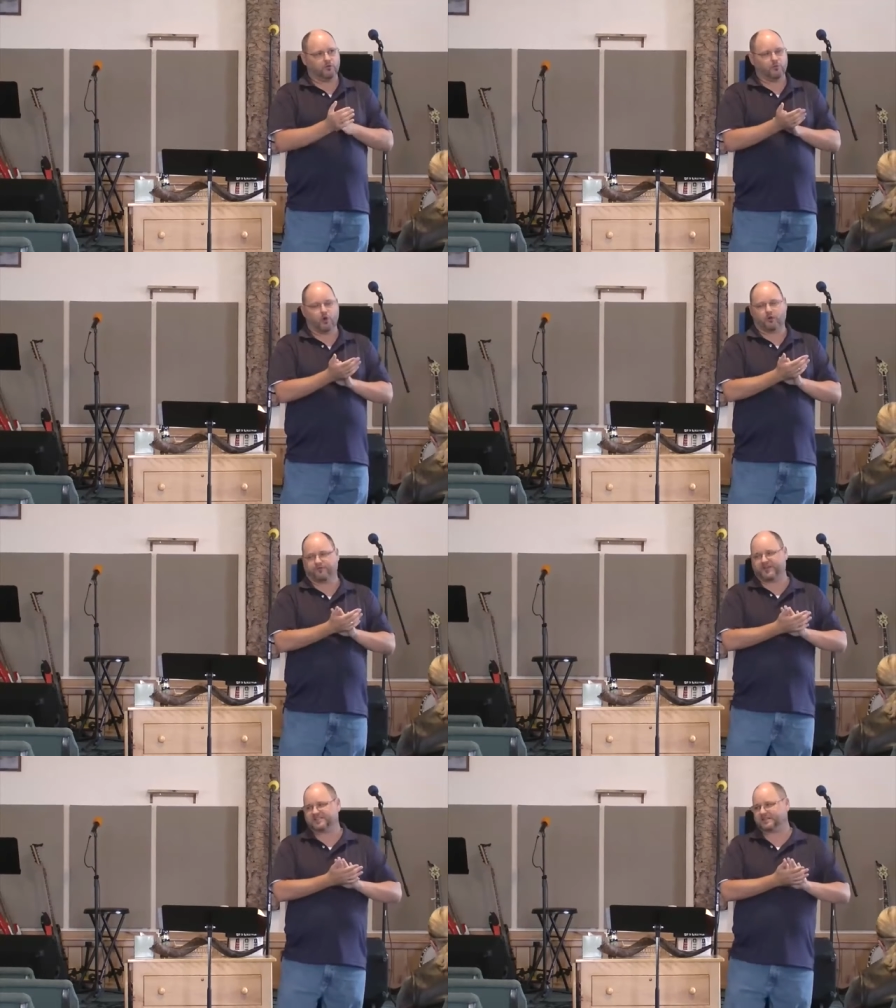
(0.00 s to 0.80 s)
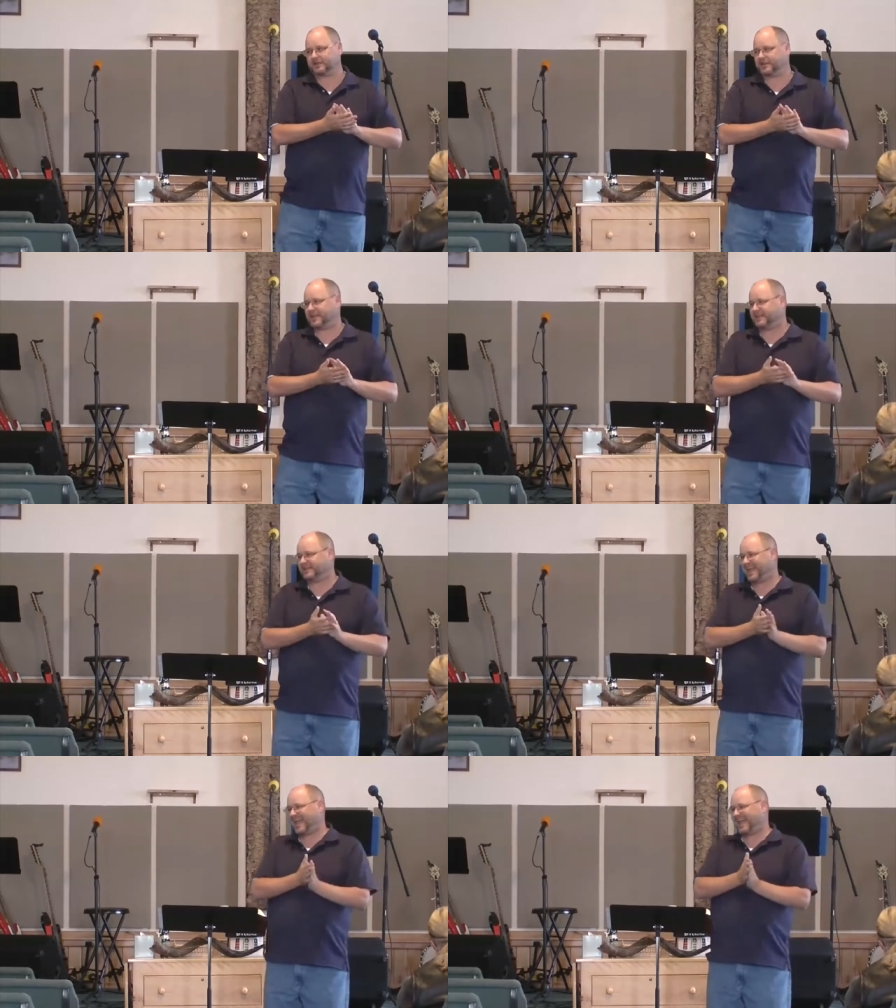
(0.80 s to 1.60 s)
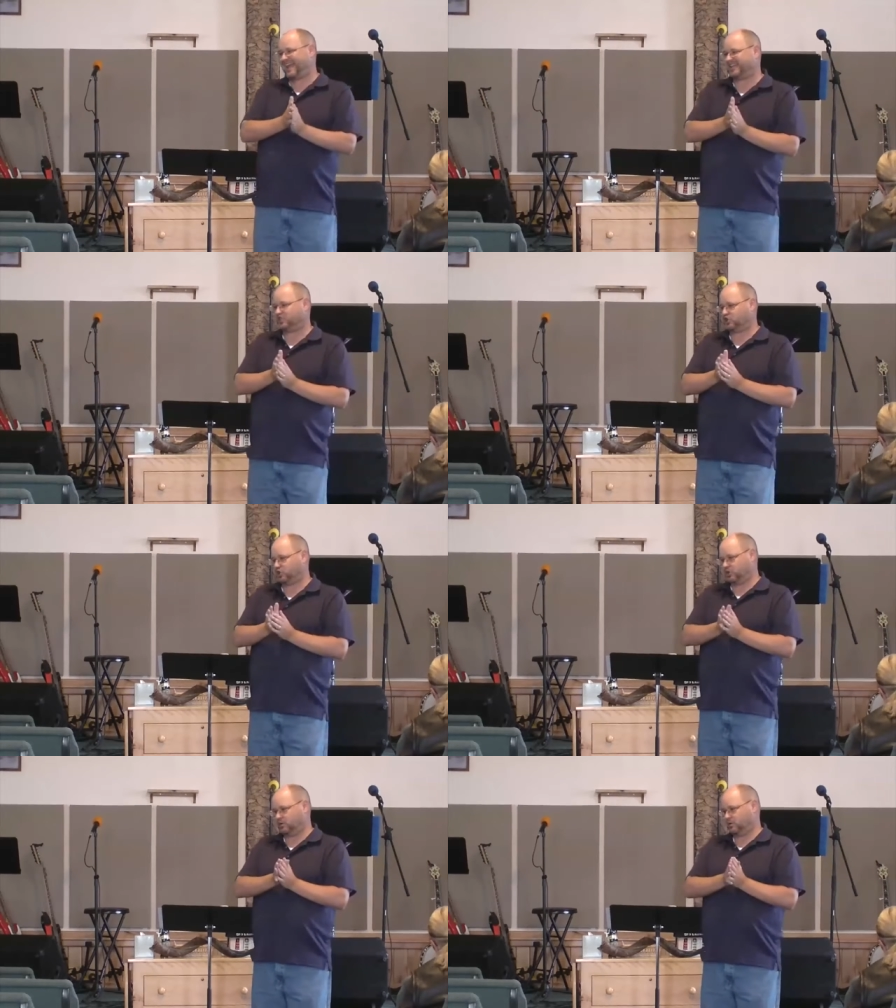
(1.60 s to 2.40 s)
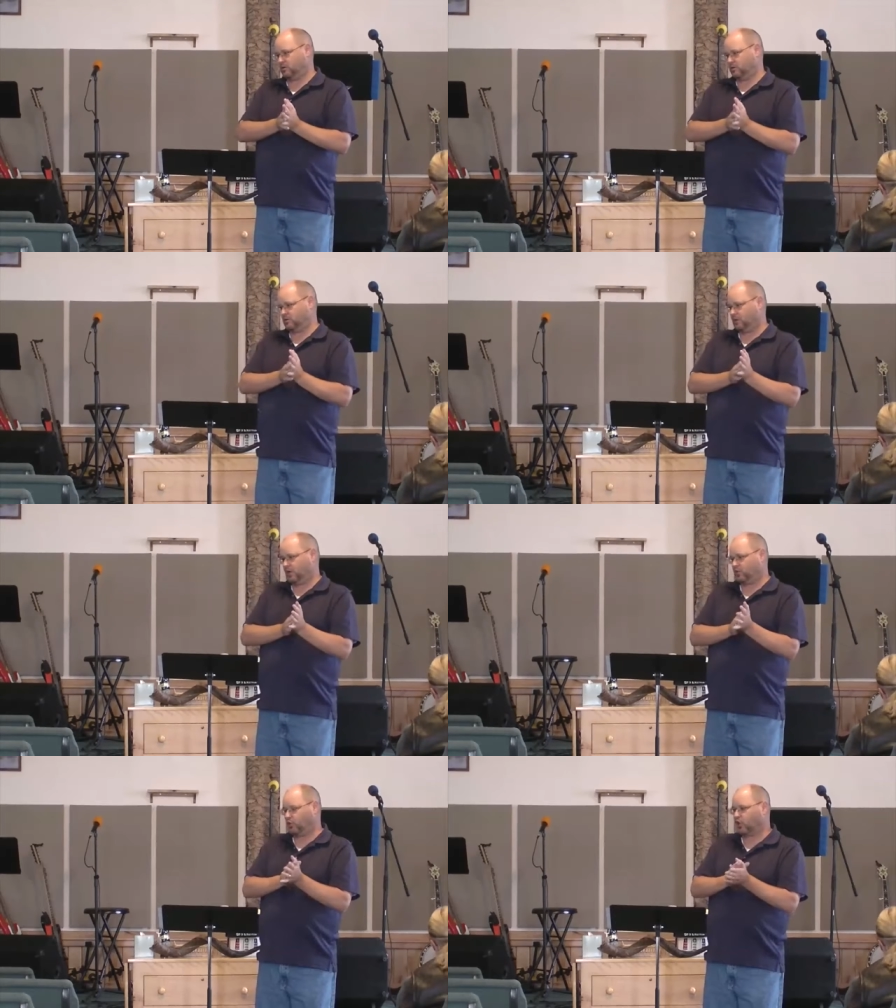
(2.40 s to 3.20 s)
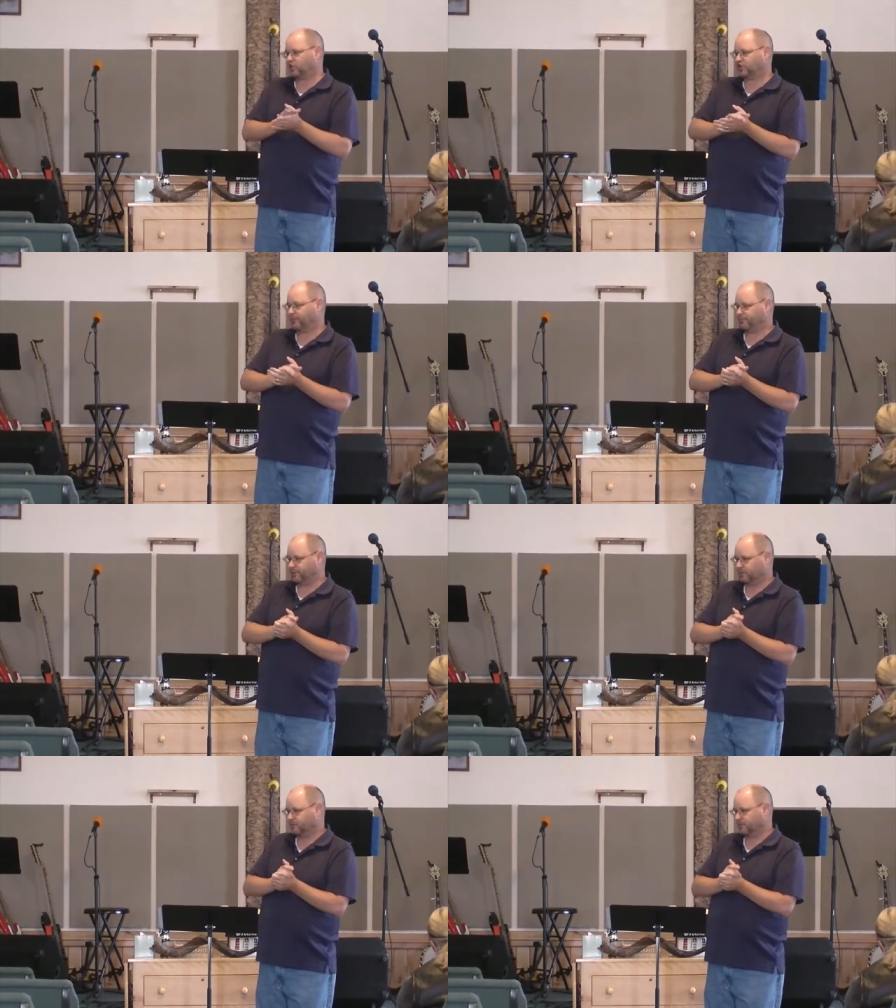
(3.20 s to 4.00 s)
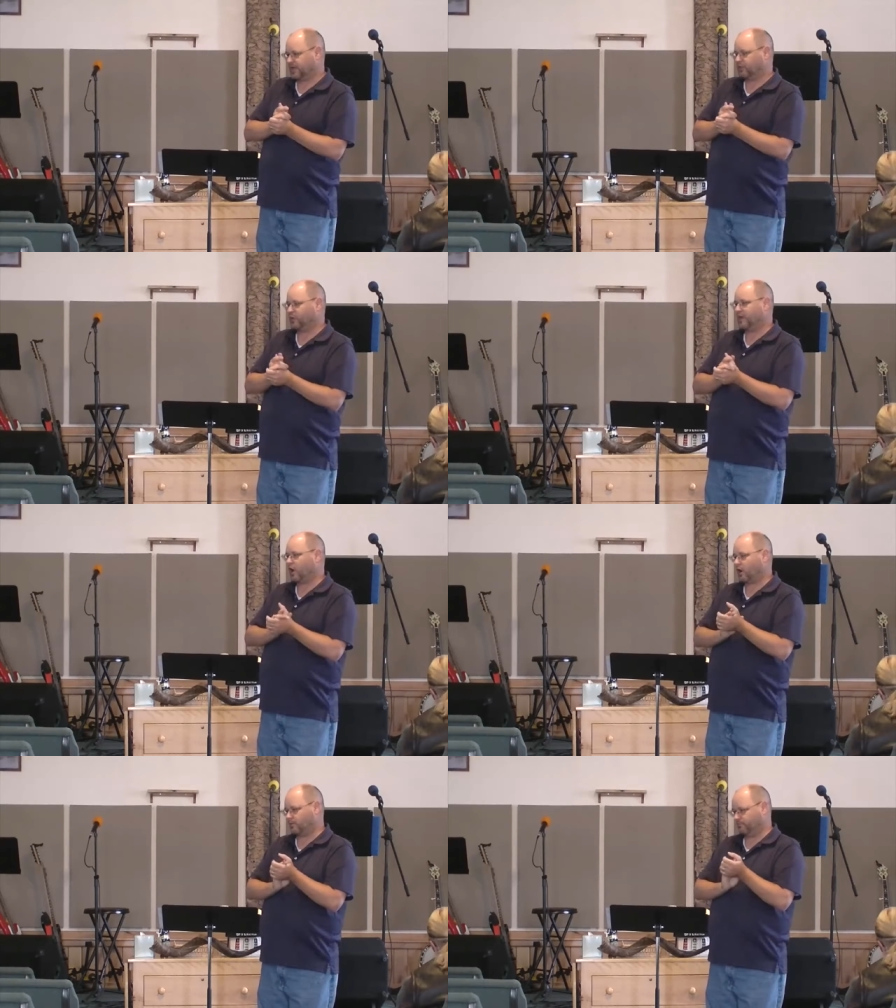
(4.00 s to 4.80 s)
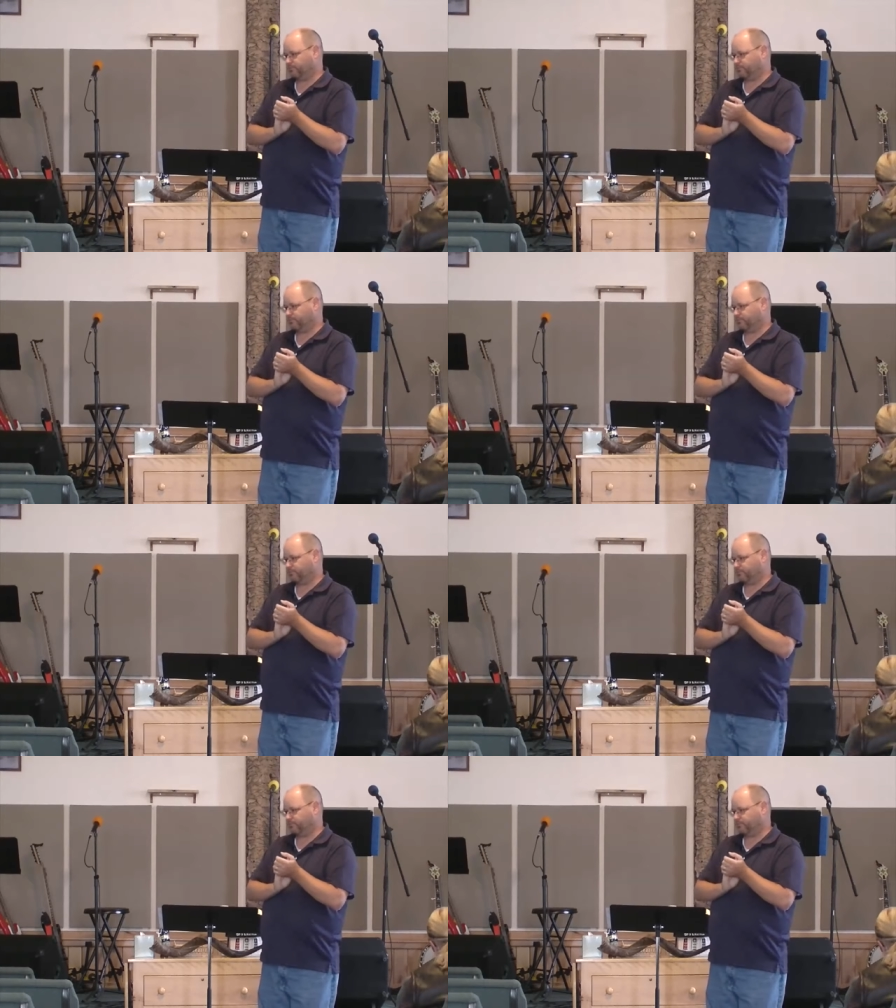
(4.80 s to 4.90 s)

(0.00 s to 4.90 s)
more physically engaged in worship than we are.